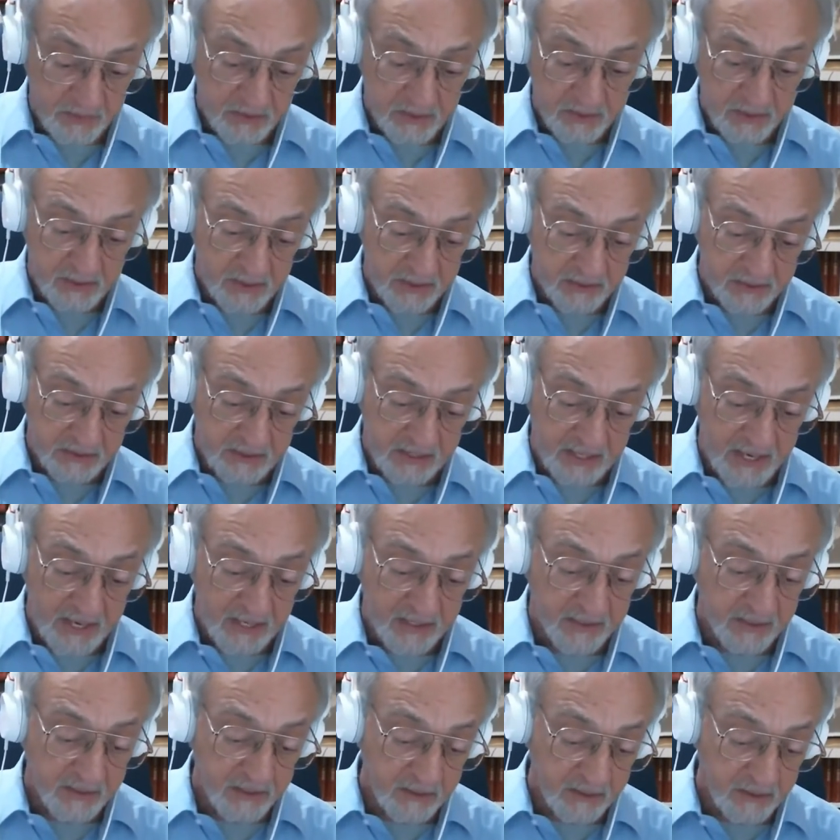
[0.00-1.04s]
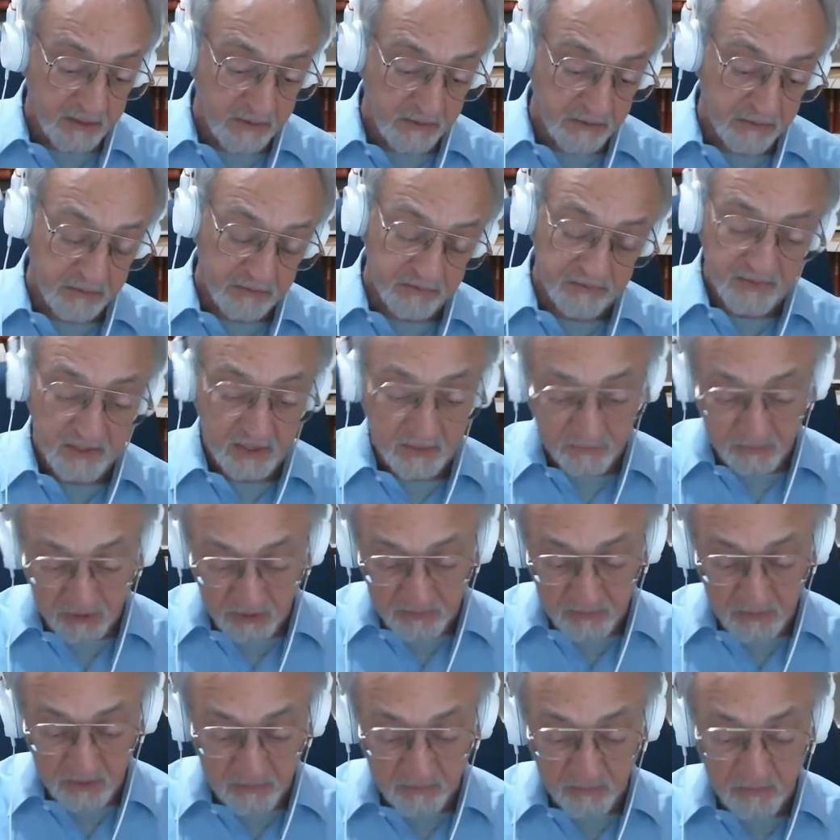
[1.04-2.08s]
uh, attacking your
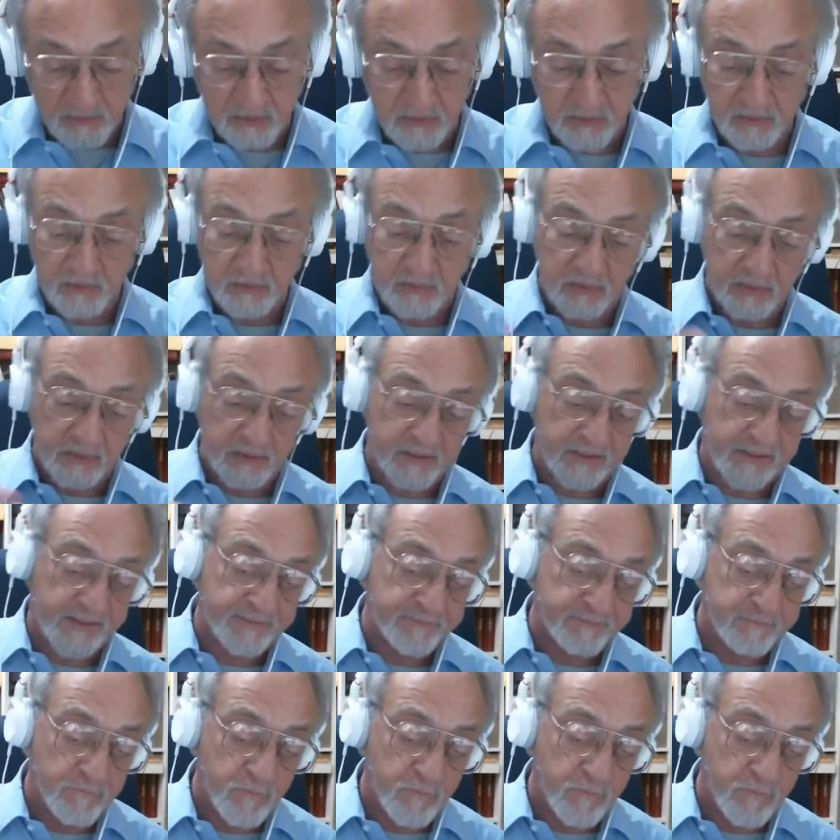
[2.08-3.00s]
family member or